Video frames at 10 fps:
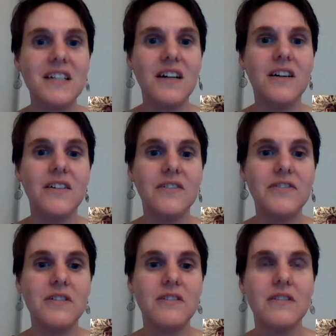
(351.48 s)
of
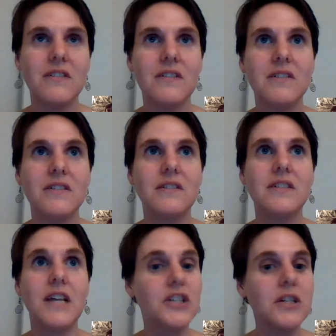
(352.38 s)

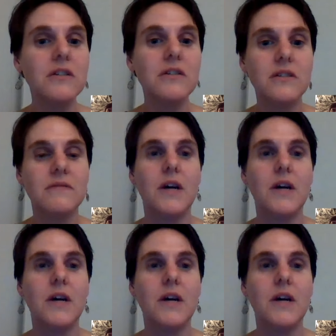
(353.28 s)
session